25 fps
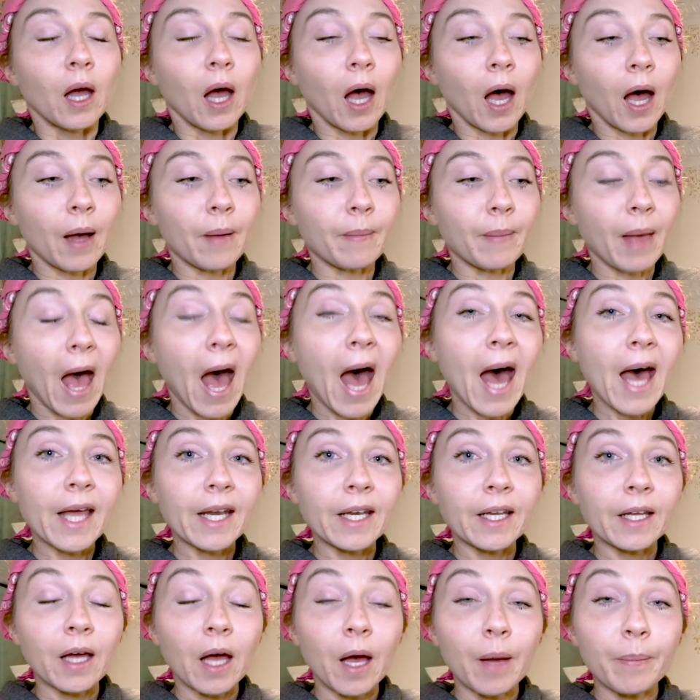um,
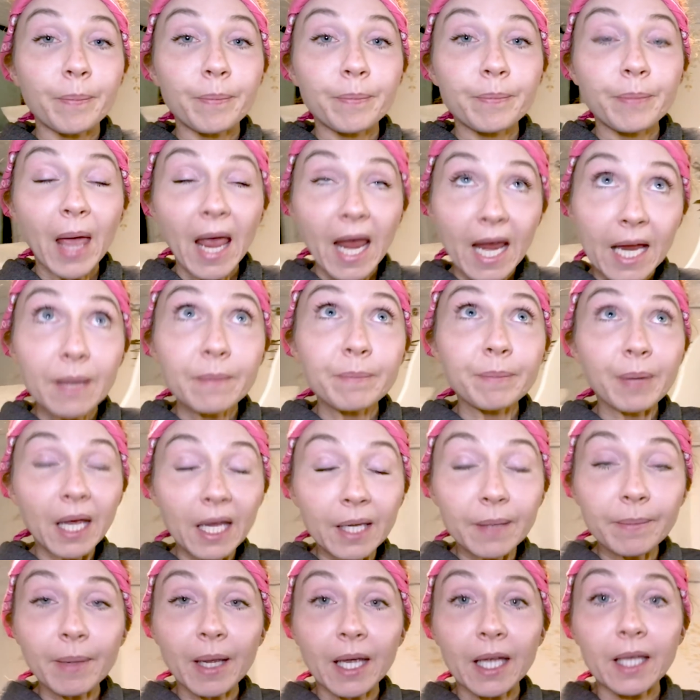add a paint
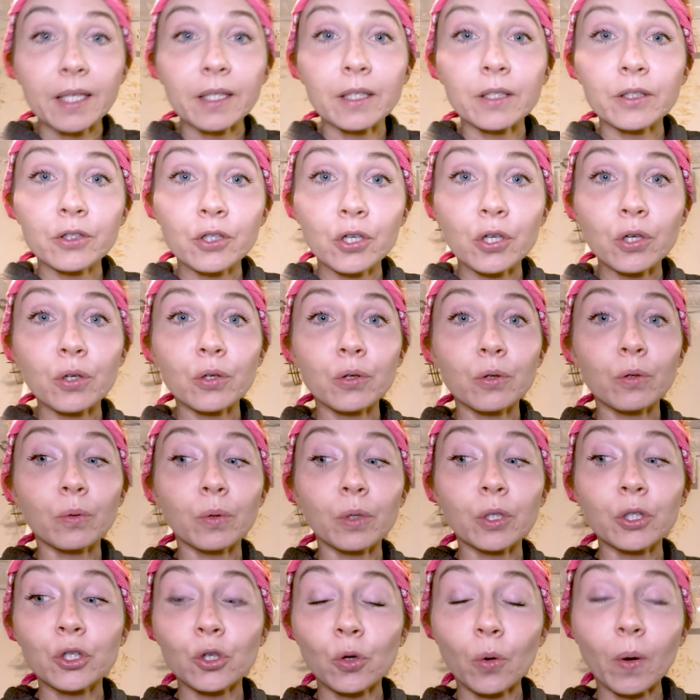pigment
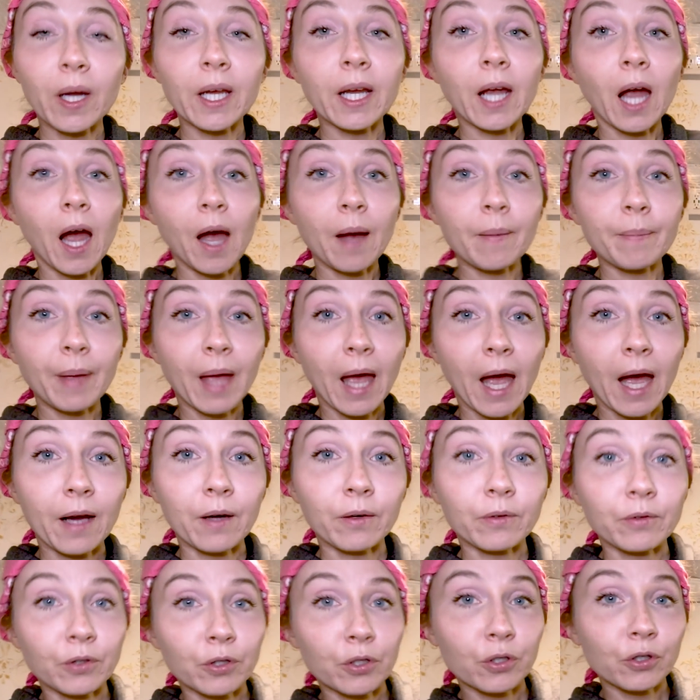to joint
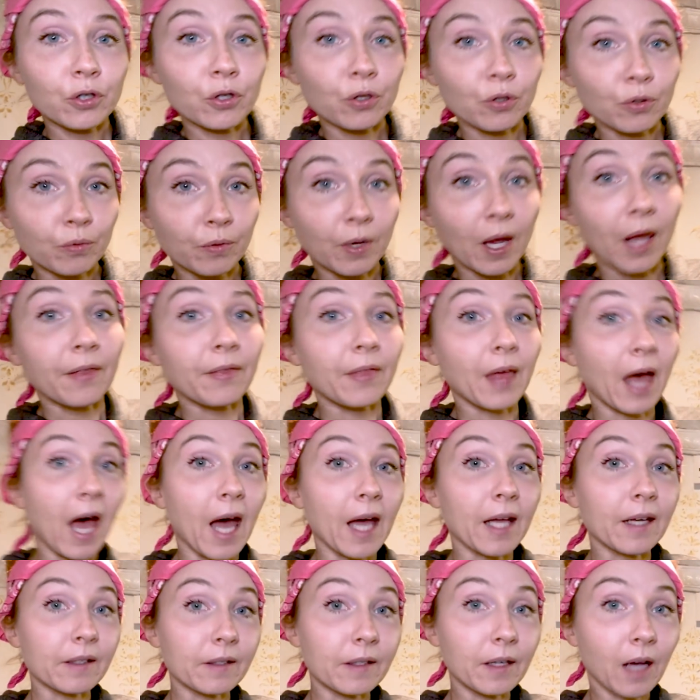compound to get
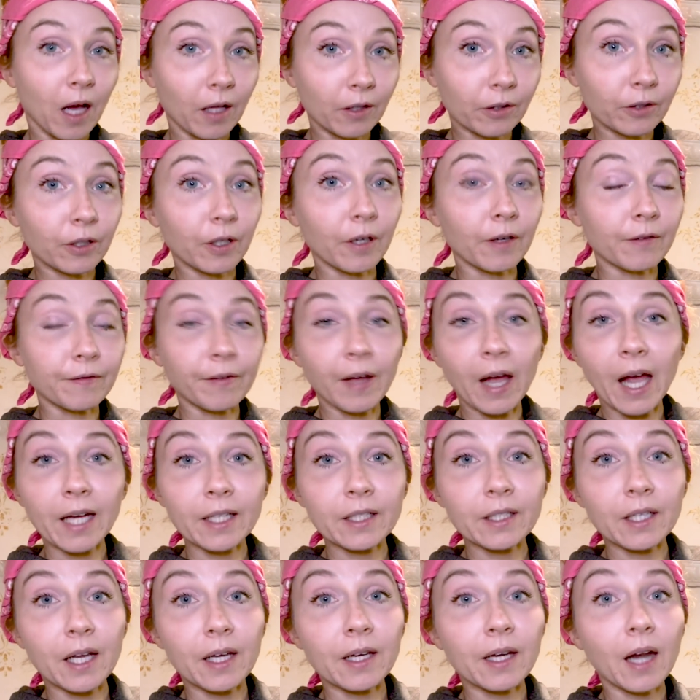that color
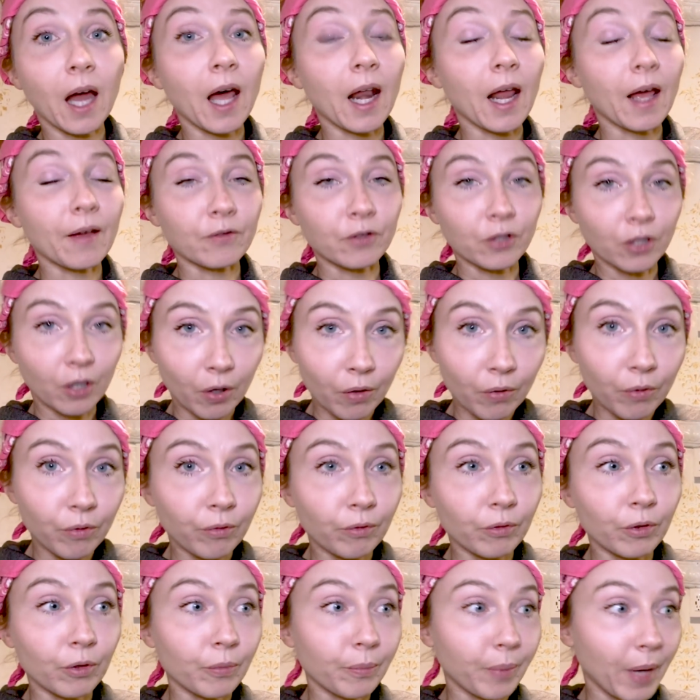effect and not have to go
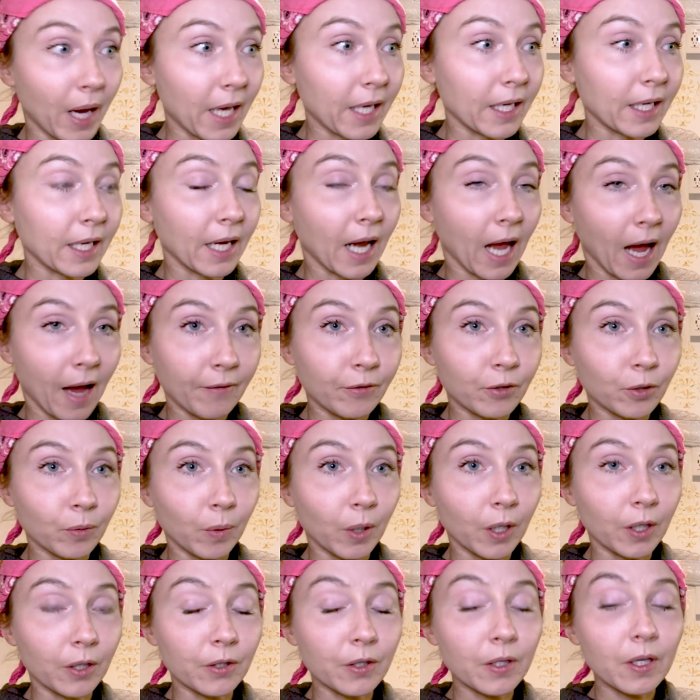through painting it
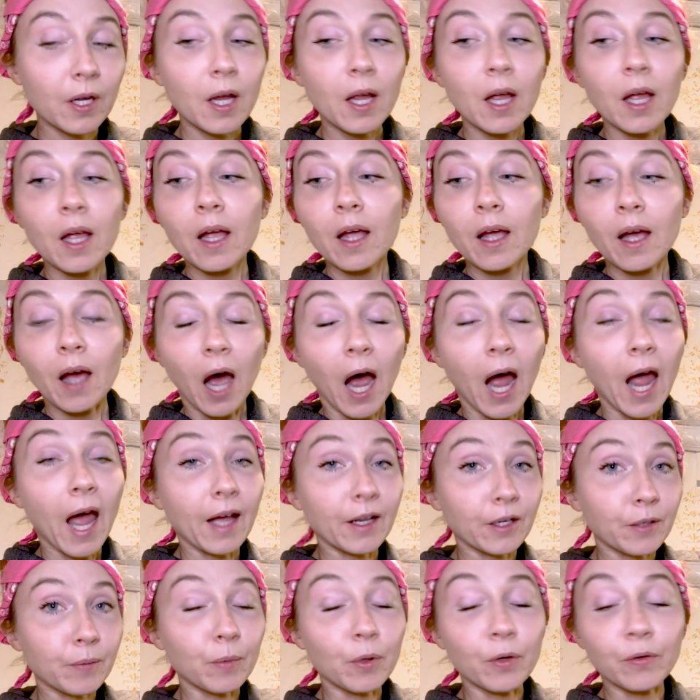afterwards? I
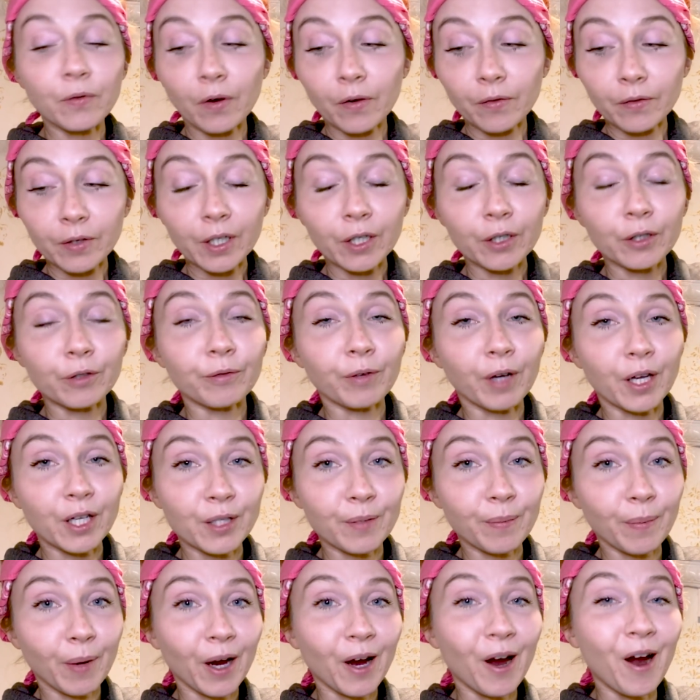had to move over here to
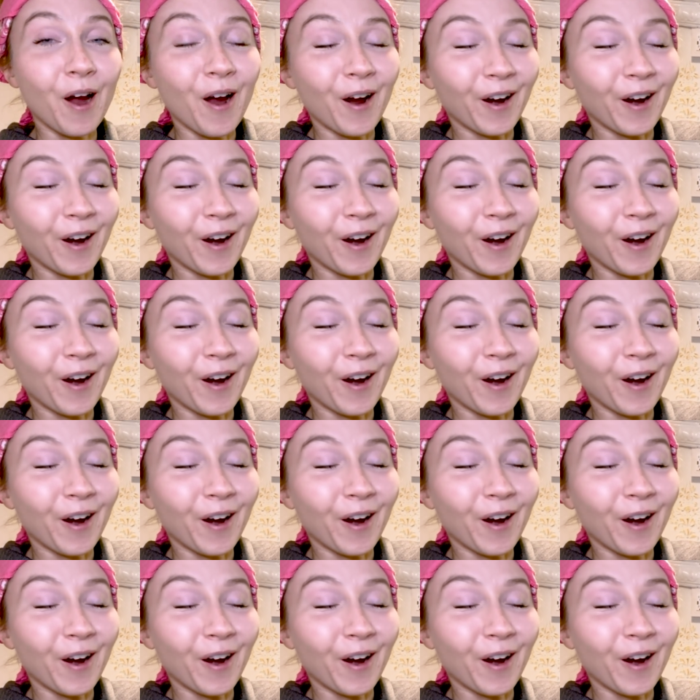rest my